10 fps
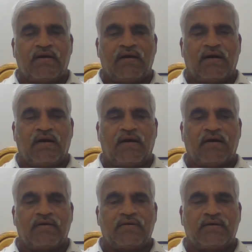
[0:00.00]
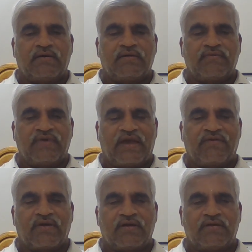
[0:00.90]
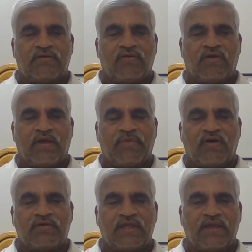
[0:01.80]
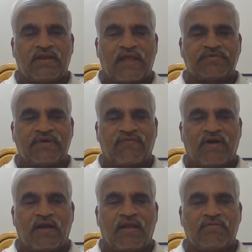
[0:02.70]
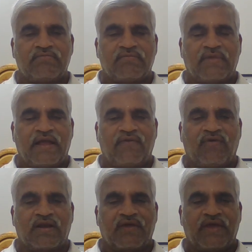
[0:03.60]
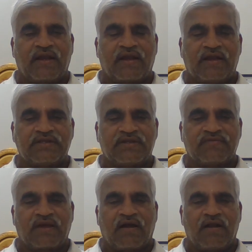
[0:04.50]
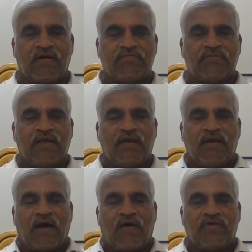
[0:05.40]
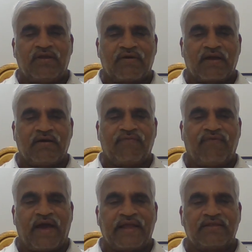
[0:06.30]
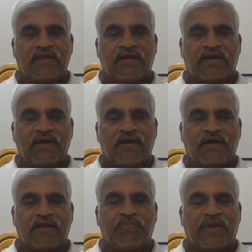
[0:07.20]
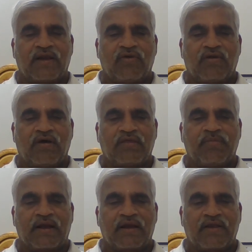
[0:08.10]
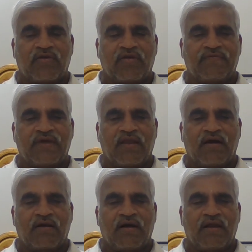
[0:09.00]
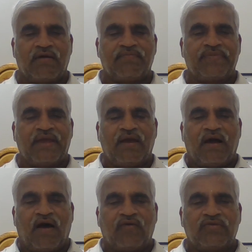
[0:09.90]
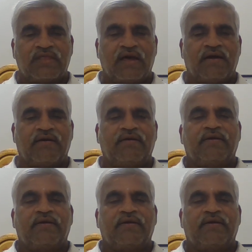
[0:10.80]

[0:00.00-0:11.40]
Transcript: uh, we have known about the types of column and what are the end condition of the column, how will you find the crippling load or the buckling load of the long column, how the